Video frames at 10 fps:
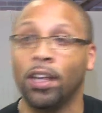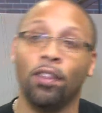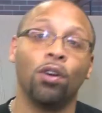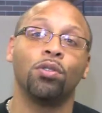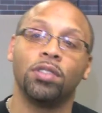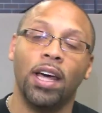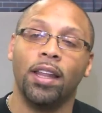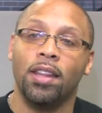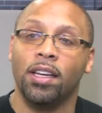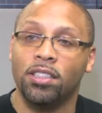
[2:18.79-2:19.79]
and those that,
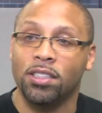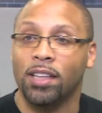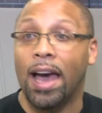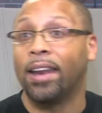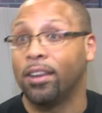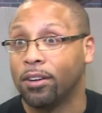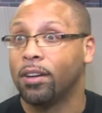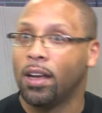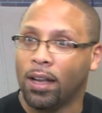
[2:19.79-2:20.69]
that just got here,